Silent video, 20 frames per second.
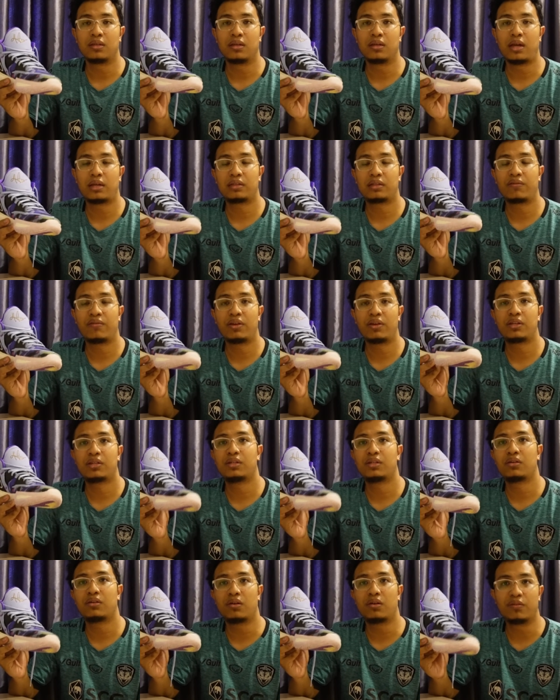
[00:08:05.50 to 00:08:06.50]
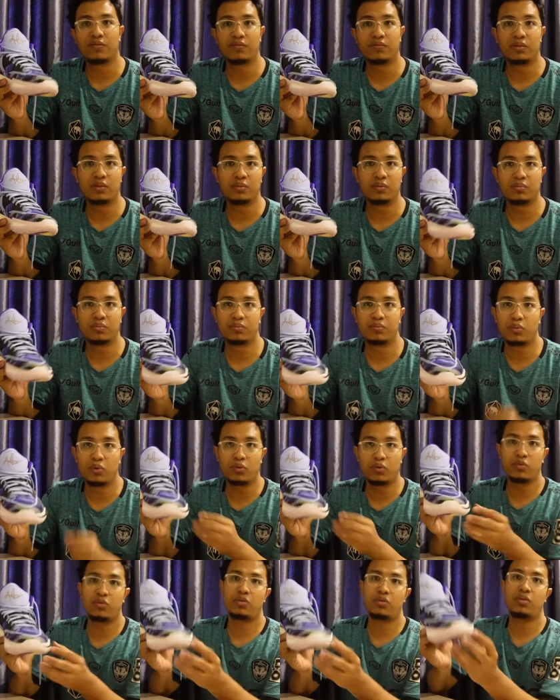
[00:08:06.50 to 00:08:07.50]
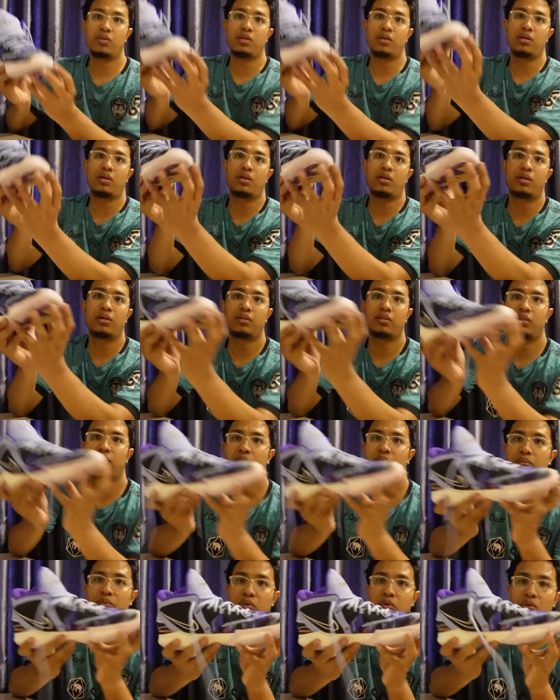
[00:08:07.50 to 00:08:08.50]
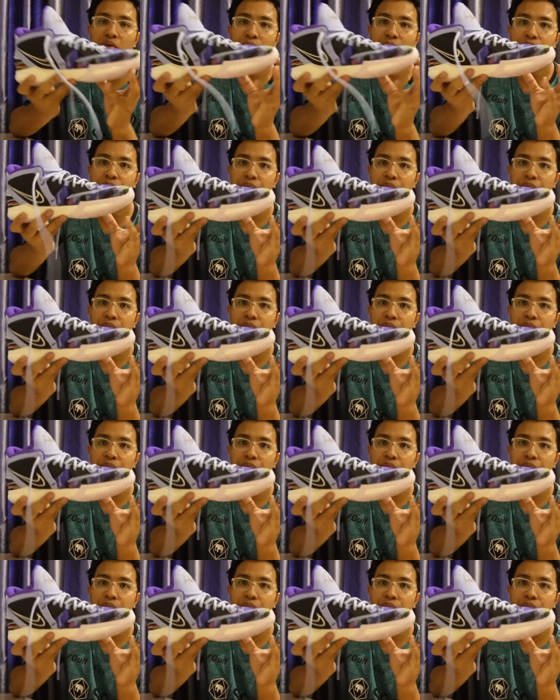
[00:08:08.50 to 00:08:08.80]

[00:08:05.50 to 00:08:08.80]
activation of the both turbo